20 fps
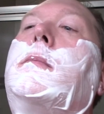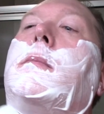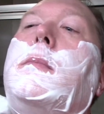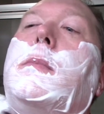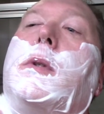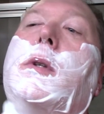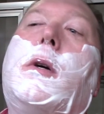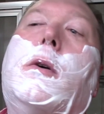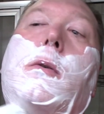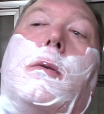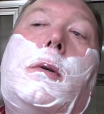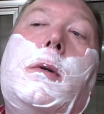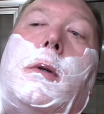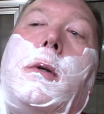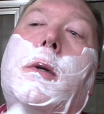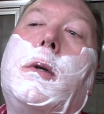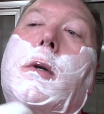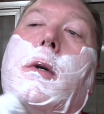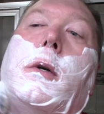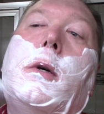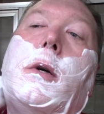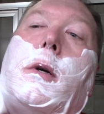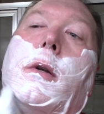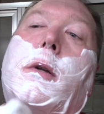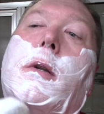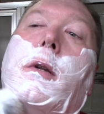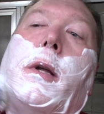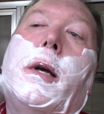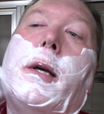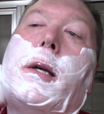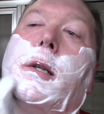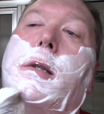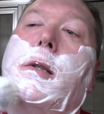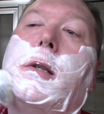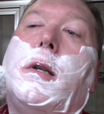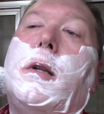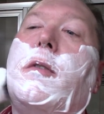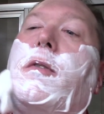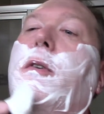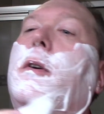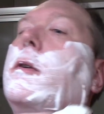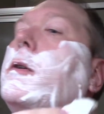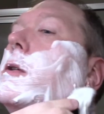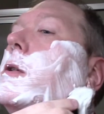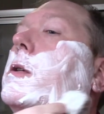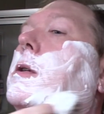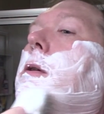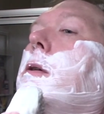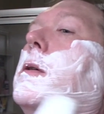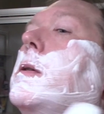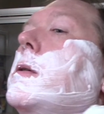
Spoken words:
So, thanks to the folks